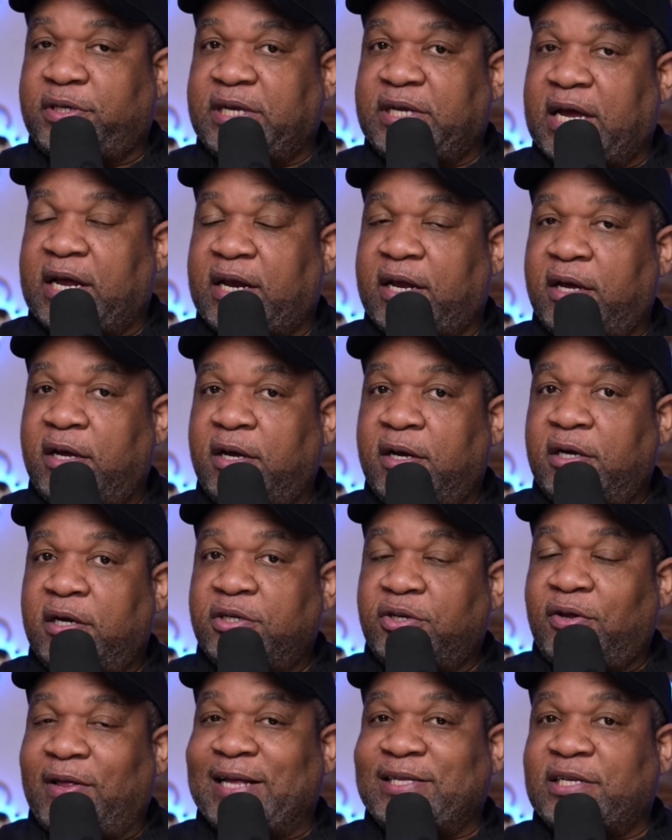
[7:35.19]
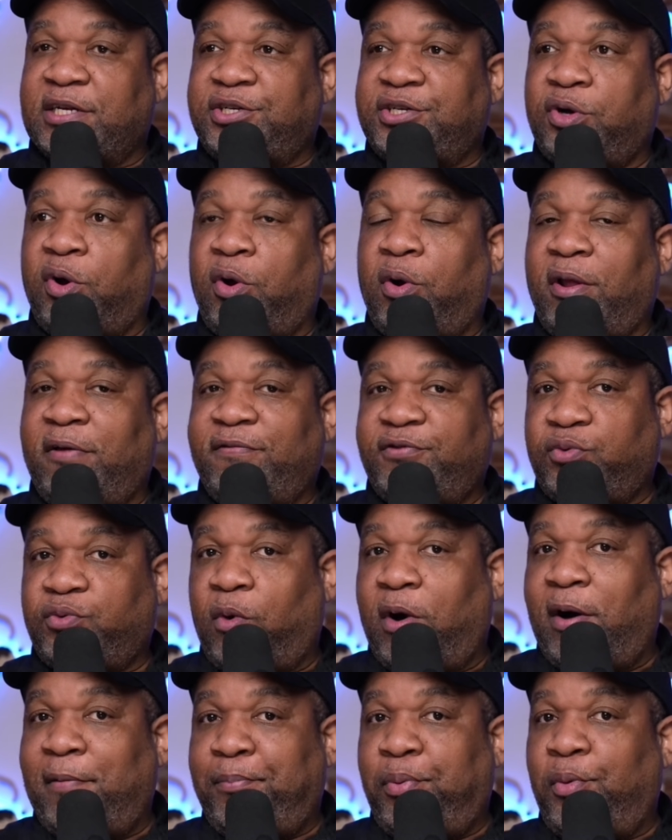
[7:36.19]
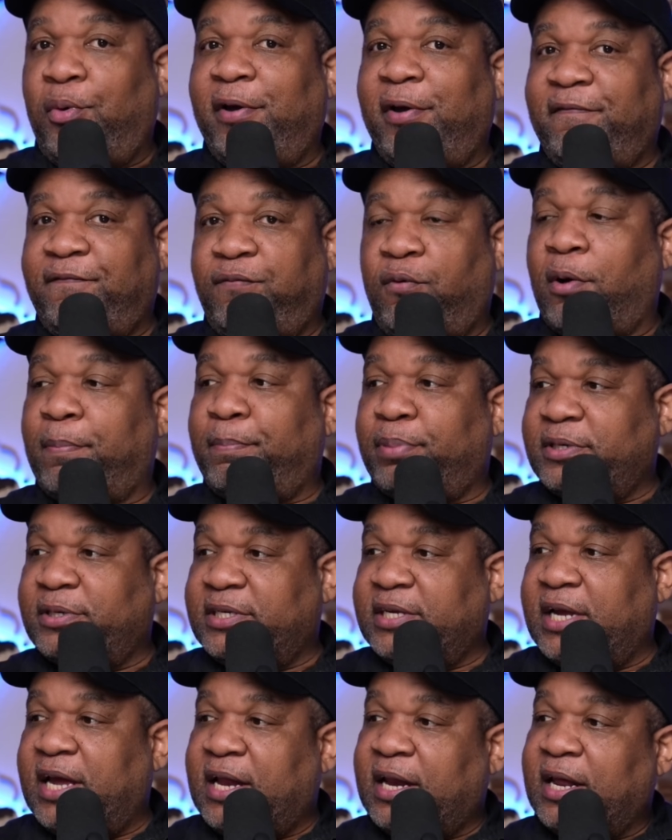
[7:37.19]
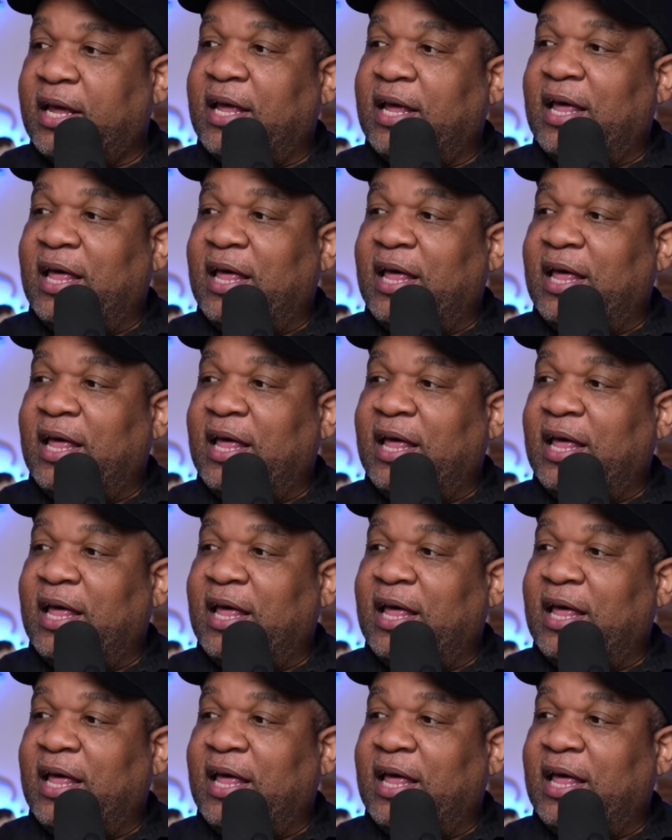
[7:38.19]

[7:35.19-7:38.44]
So that's a total of 12.4%.